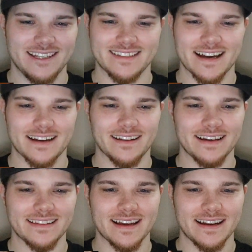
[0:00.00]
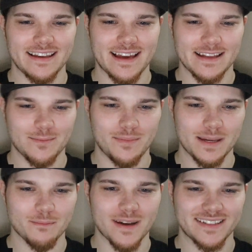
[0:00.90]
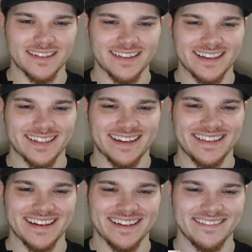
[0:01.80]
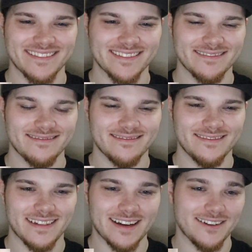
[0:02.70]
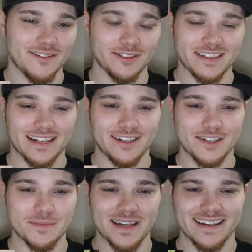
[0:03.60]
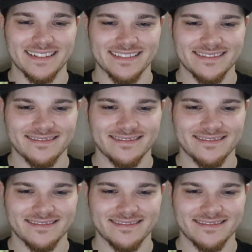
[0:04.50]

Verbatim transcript: He's not gonna like that. He hates big, messy things like that. I don't know, it looks kind of good to me. Eh,